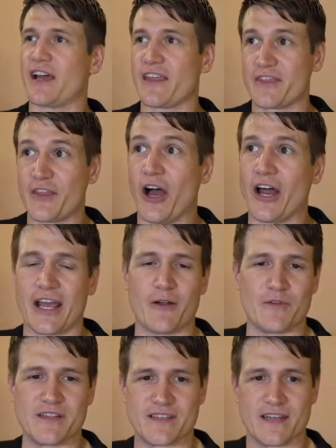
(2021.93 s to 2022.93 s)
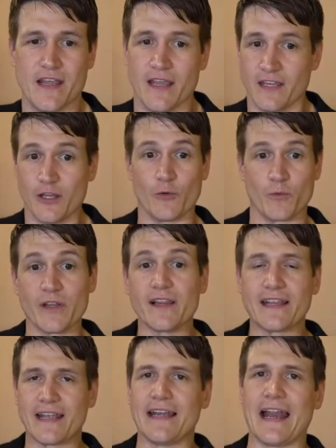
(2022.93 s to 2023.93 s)
I thought I was, you know,
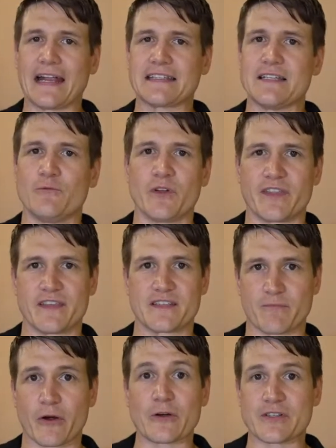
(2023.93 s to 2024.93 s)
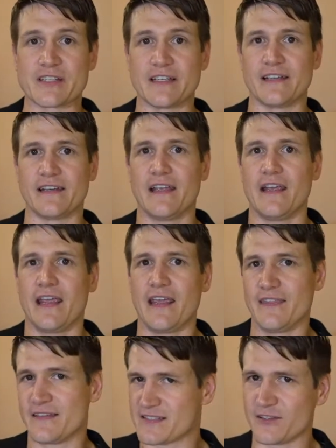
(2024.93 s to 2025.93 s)
really connected with this person
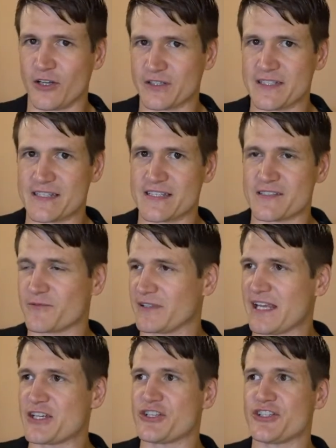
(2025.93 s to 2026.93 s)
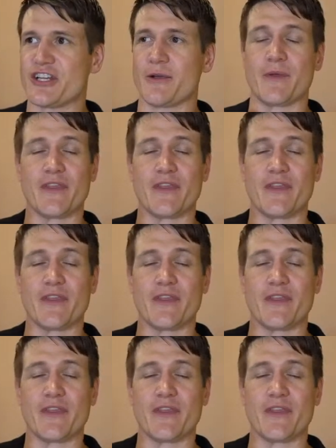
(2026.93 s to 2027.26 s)
in this long distance relationship.